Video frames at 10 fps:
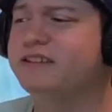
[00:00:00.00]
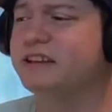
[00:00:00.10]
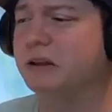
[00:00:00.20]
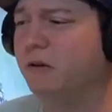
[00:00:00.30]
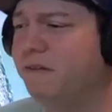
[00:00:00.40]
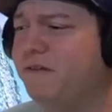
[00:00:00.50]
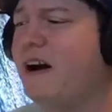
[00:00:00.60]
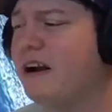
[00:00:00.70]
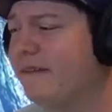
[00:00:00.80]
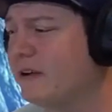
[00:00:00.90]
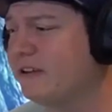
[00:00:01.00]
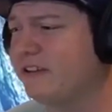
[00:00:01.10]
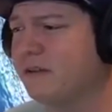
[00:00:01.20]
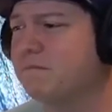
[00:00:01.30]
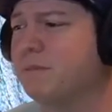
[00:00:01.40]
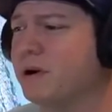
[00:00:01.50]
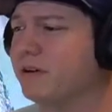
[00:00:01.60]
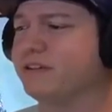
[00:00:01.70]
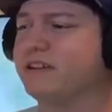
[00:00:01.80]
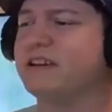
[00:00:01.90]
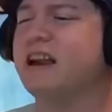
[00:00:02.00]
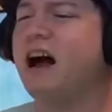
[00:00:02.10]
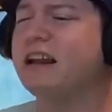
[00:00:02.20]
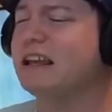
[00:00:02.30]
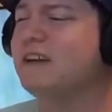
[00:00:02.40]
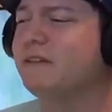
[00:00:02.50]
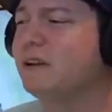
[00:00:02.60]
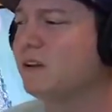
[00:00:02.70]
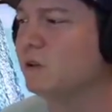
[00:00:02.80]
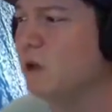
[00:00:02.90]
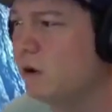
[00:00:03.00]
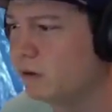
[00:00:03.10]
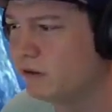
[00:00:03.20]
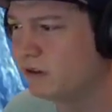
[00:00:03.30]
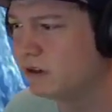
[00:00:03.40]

the single fire versus the burst. Not yeah. even close.